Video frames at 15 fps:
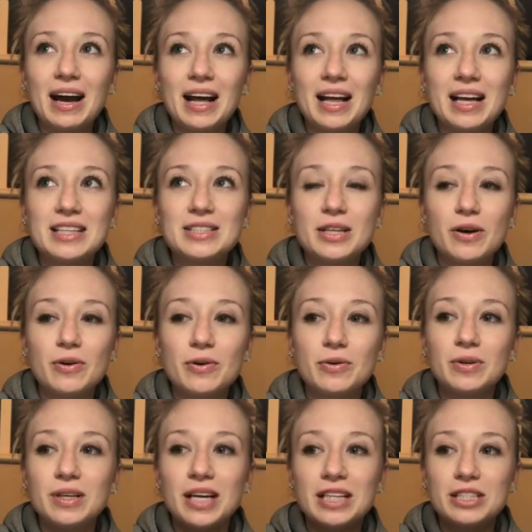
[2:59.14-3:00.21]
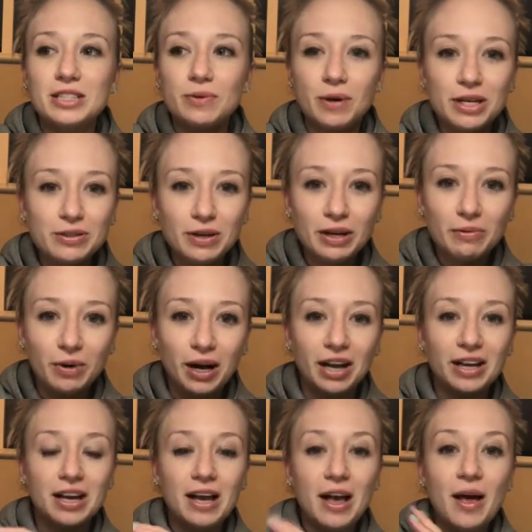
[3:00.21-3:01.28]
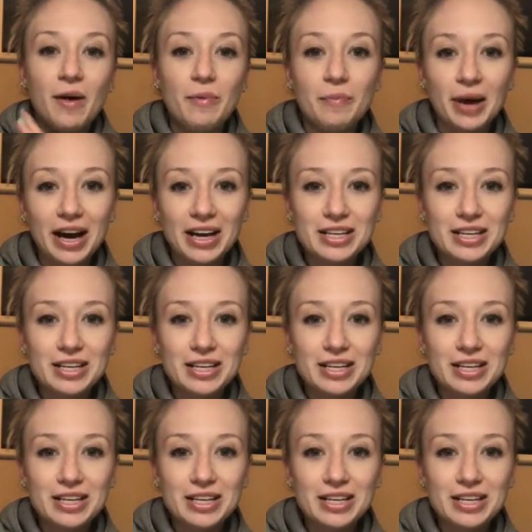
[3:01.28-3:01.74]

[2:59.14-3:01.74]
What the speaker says: So it's 2021. Back in